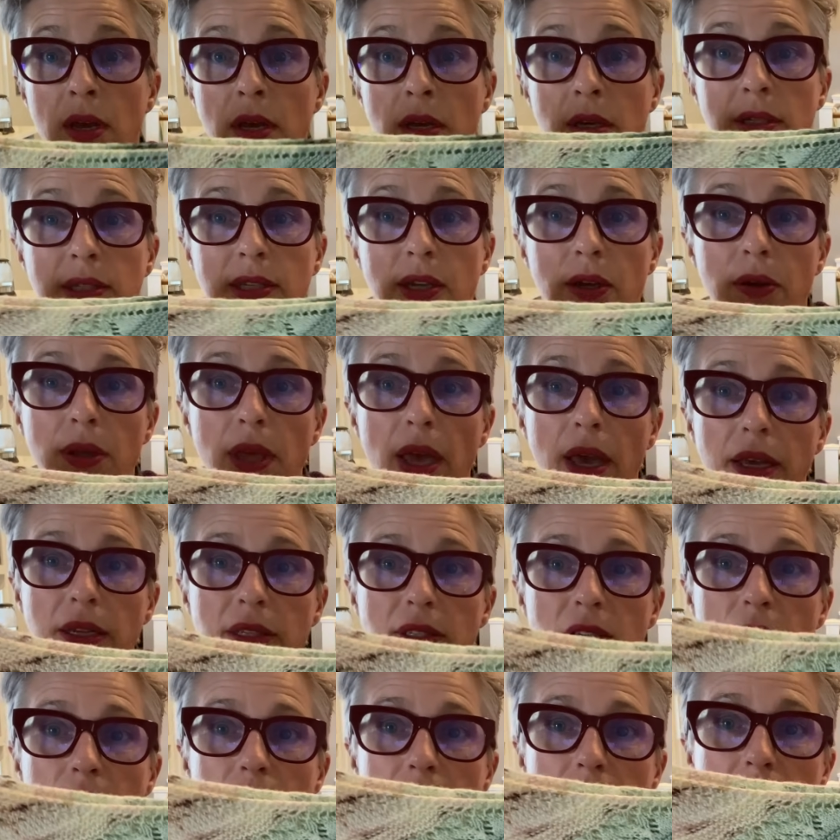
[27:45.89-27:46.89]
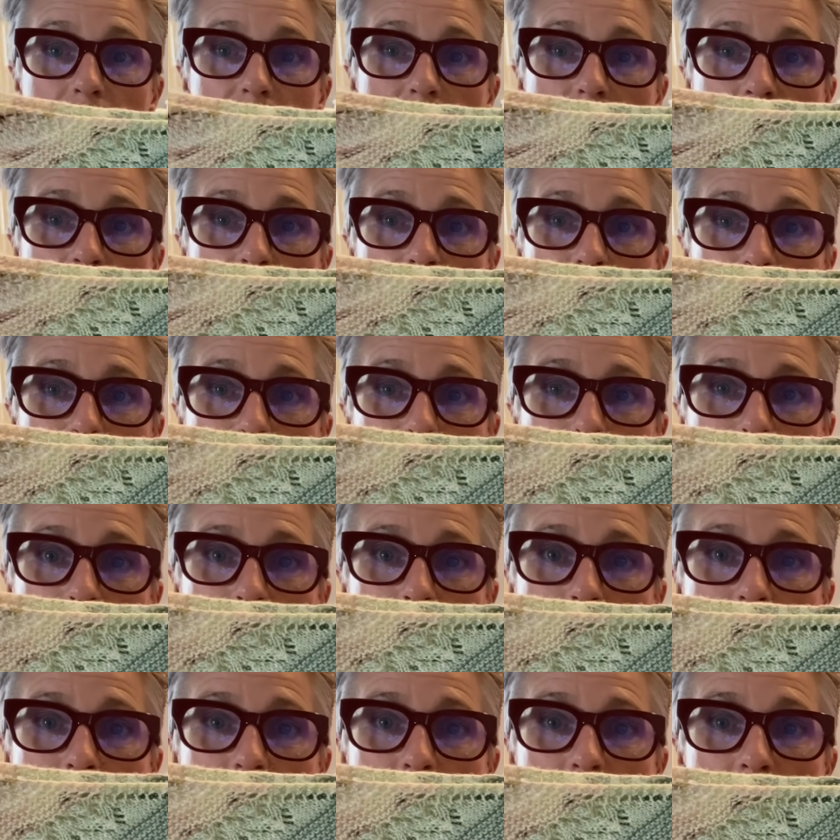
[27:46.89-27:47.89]
So yeah, so there's lovely
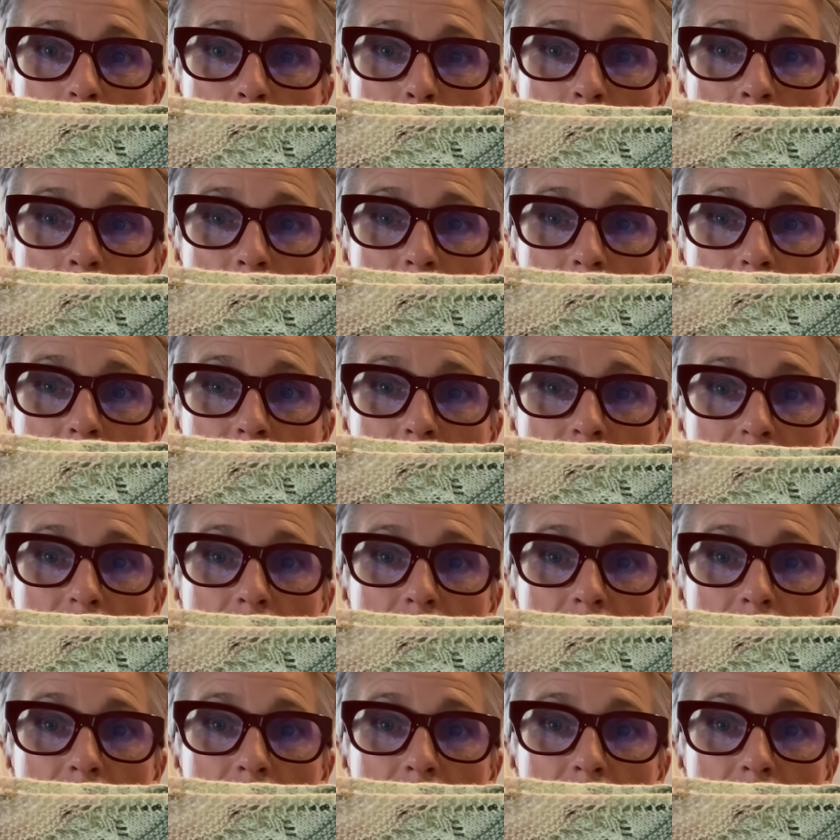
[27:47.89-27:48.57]
little stitch patterns.